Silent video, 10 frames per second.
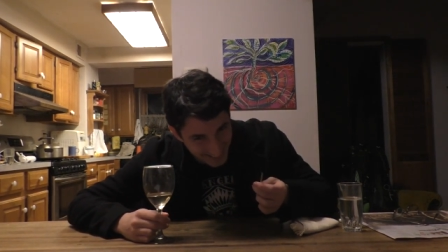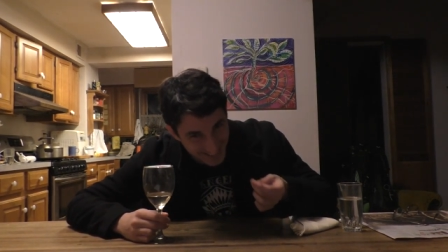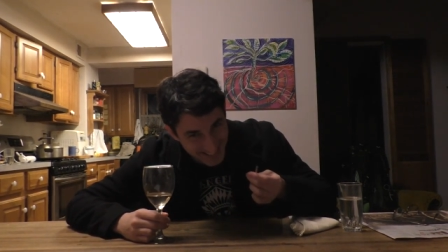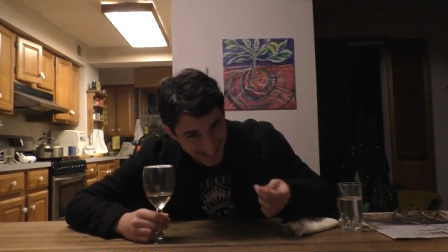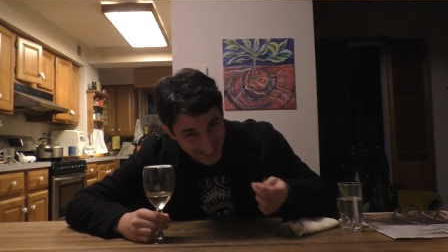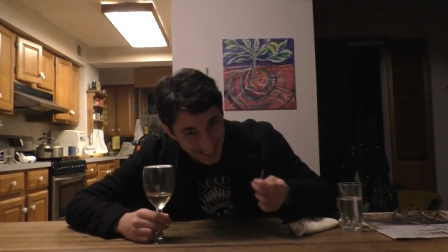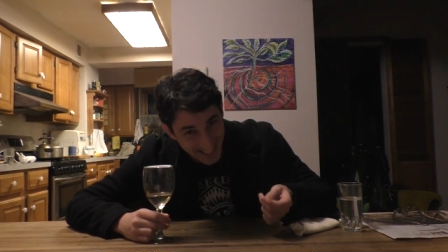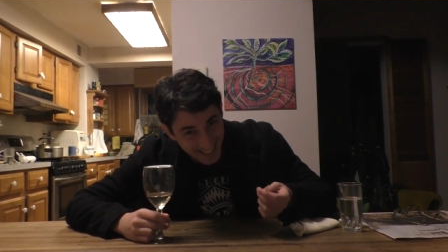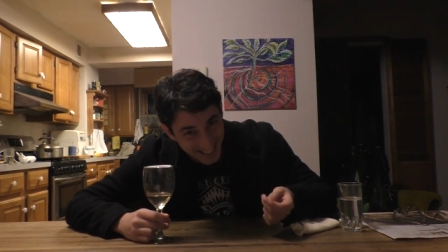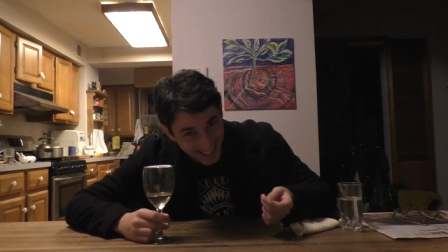this
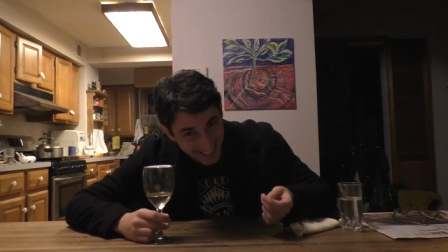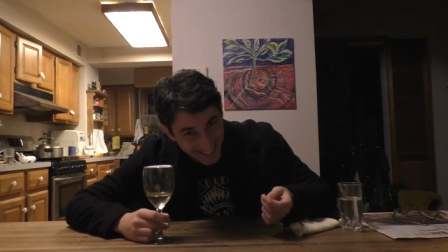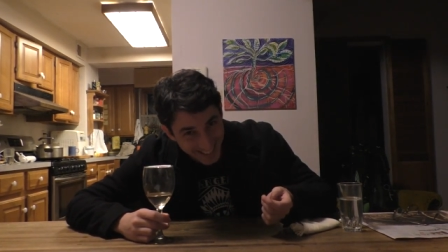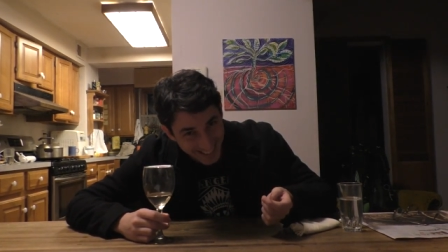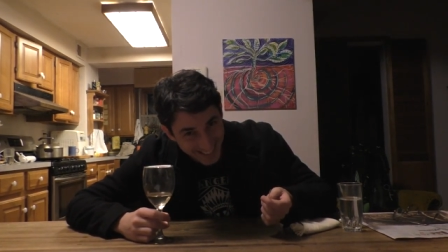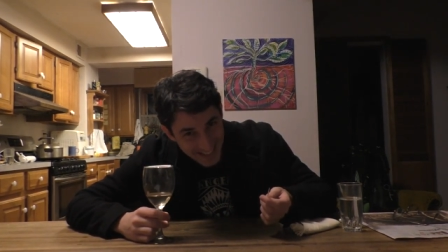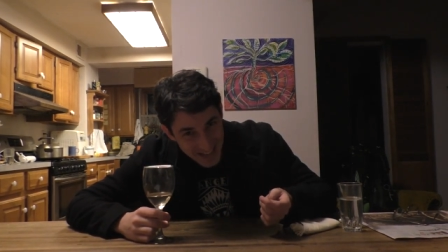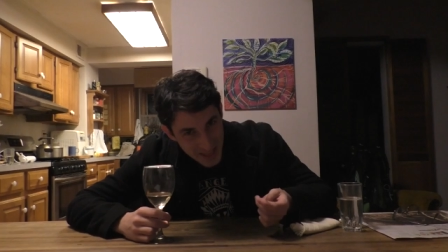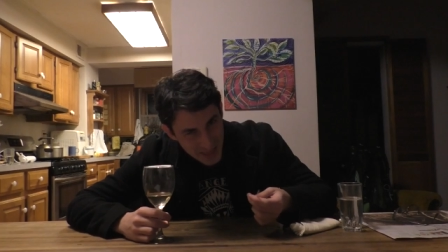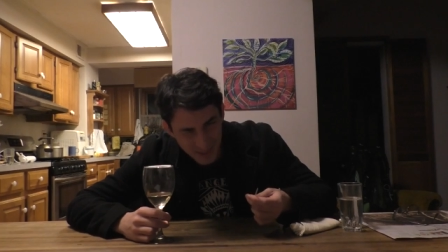year
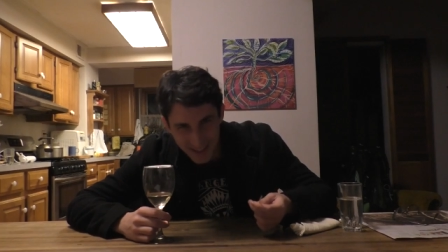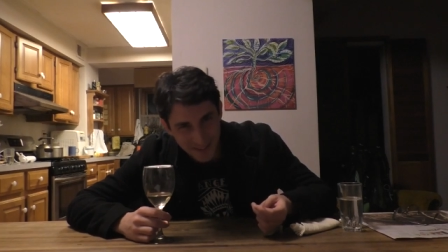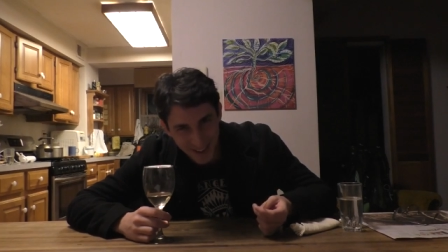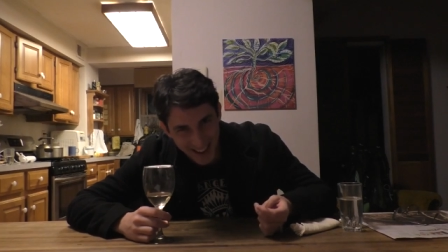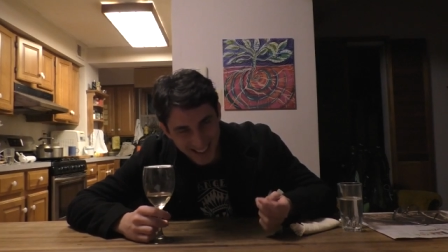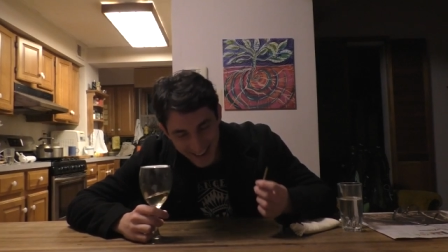than I've